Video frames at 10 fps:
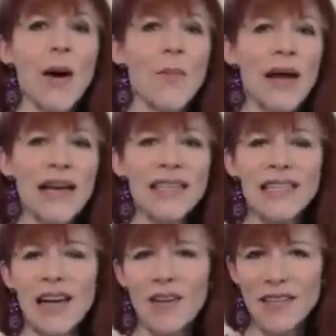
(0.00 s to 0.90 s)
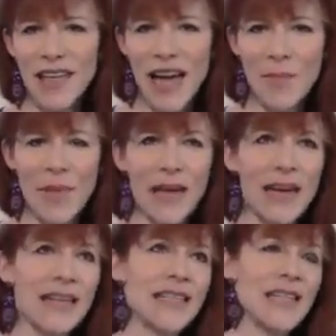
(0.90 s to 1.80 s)
But I start typing
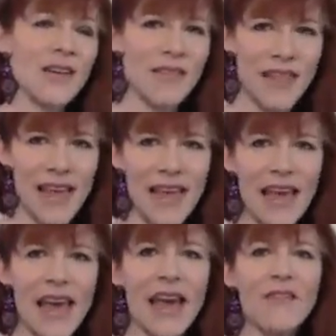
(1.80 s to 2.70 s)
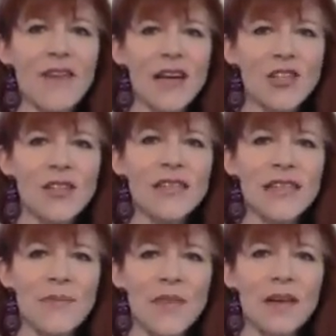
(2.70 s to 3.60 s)
and I start thinking, and eventually
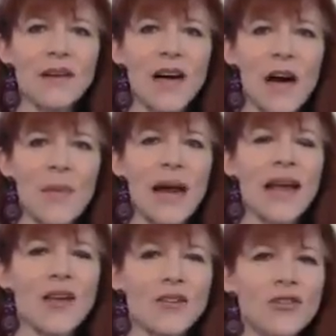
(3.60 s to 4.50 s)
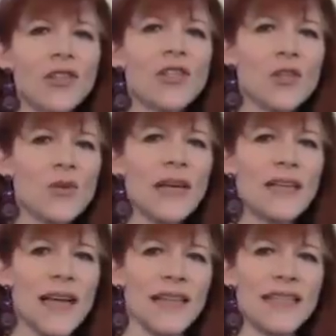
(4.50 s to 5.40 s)
something will come, and I usually do get
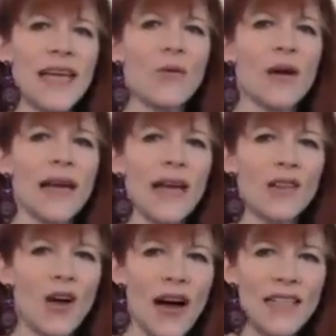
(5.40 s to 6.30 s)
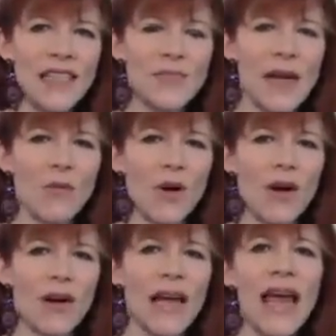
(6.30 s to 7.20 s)
to that state where I get lost in my
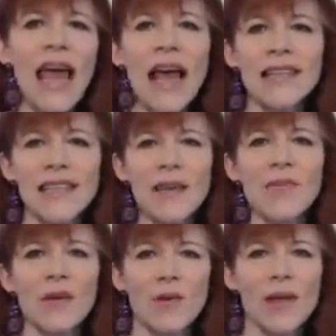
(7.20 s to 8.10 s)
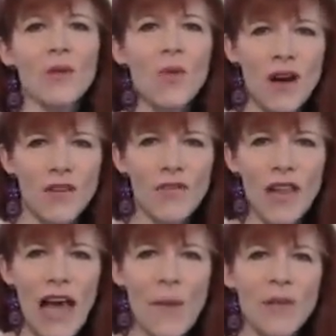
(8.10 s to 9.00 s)
work and something really wonderful
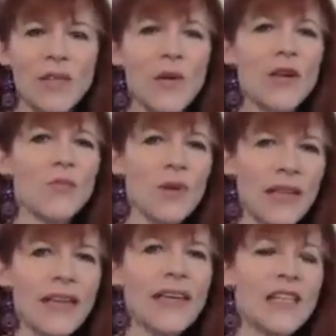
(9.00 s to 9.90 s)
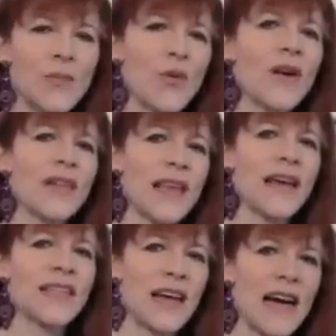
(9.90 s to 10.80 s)
happens. But you really need to put in
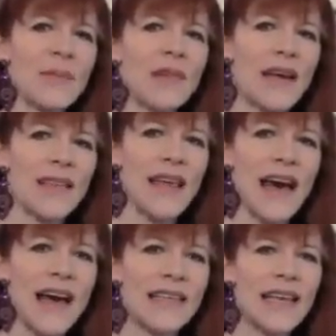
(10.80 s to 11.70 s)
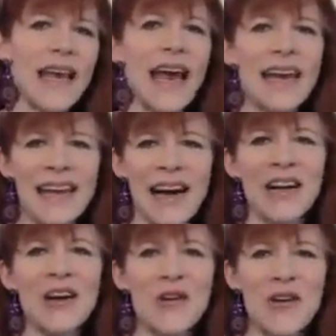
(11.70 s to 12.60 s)
that time like that and not
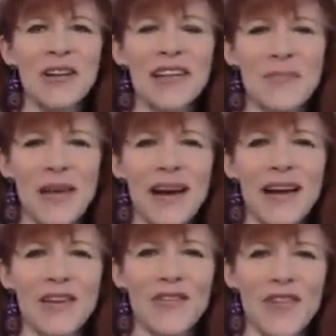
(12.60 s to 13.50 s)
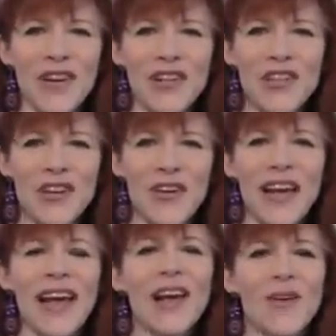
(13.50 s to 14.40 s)
go clean behind your furniture
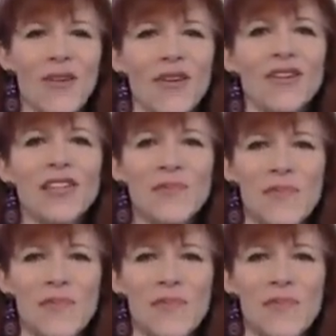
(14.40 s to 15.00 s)
in order to